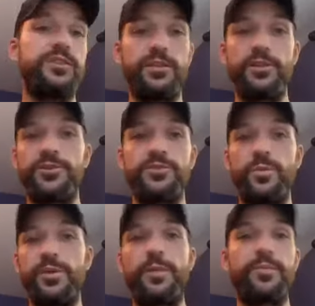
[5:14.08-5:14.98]
the learners
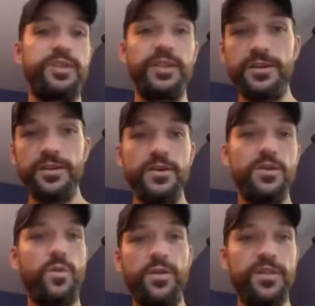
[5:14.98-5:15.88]
will be represented
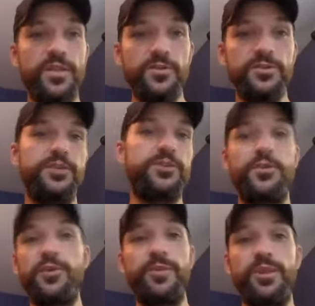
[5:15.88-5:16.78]
within those. They're
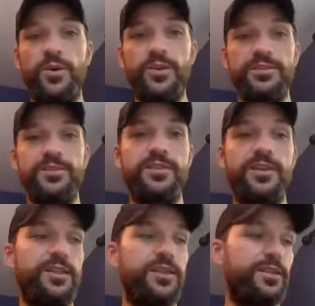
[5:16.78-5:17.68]
going to be the ones,
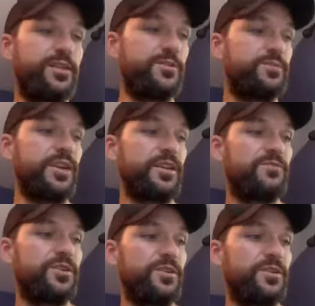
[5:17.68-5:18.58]
those
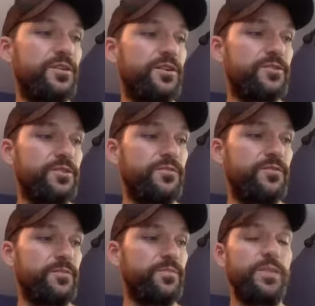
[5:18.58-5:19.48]
objectives are sort of
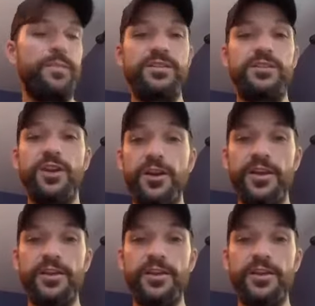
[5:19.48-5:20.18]
meant to target.